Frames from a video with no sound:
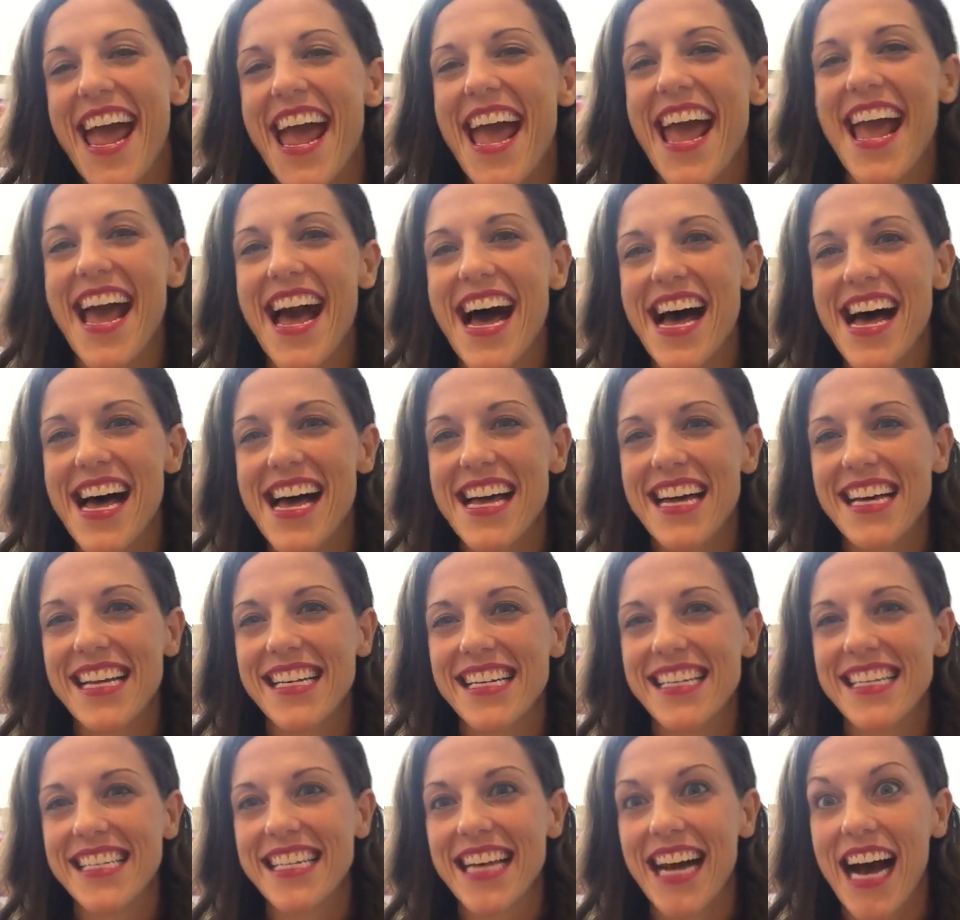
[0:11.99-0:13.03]

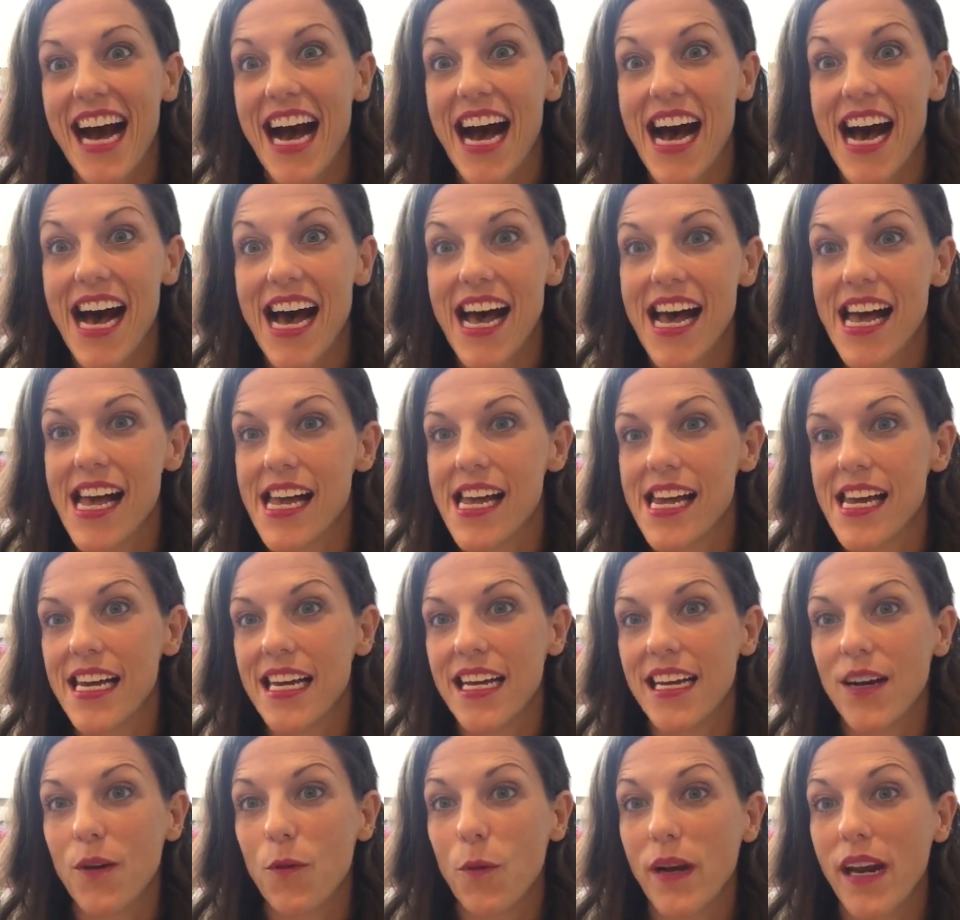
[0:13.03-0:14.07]
And
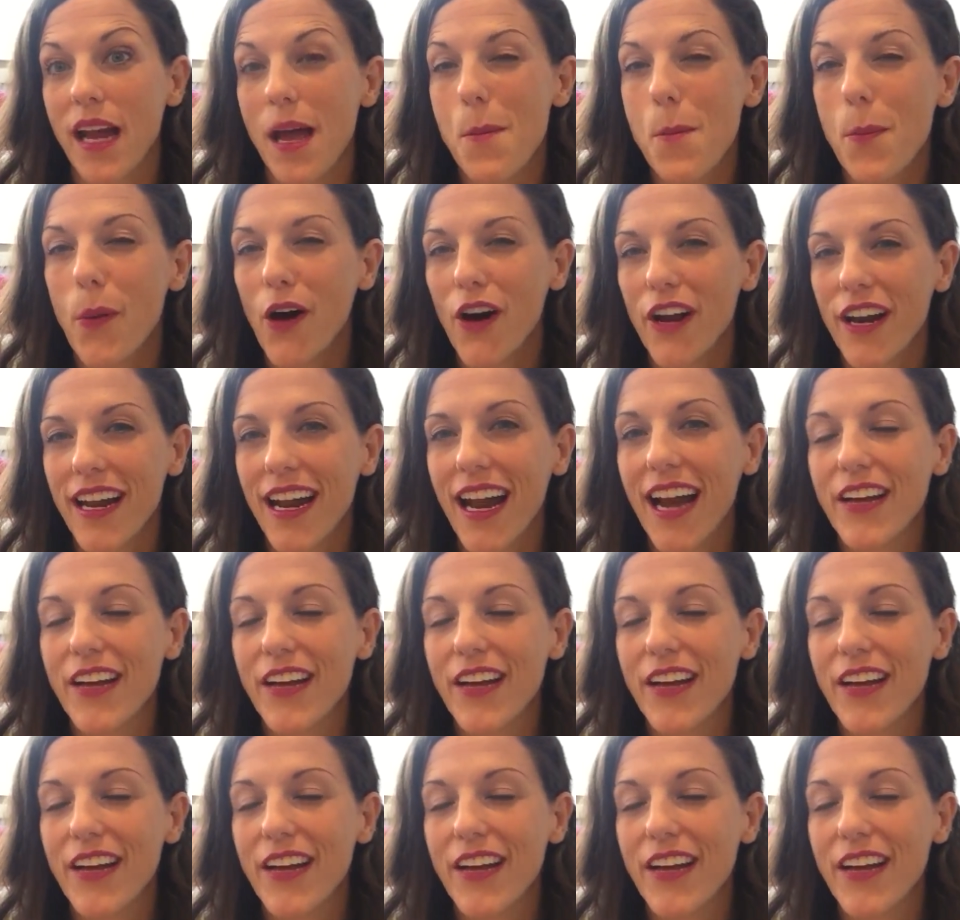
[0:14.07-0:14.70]
when I bought it,